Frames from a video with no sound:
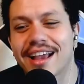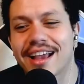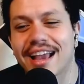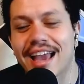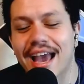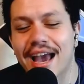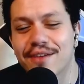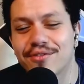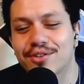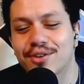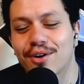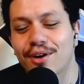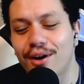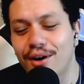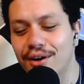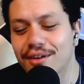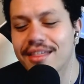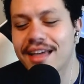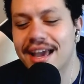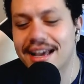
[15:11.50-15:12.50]
like after
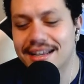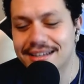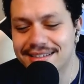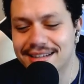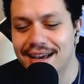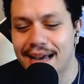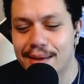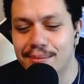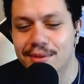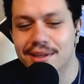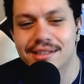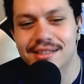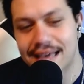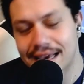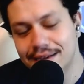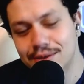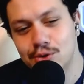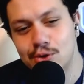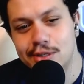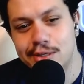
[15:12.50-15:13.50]
all that time the
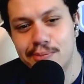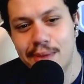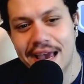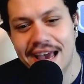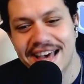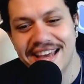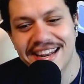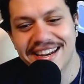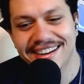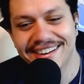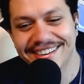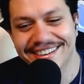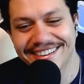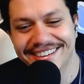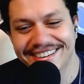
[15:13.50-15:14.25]
sex was bad.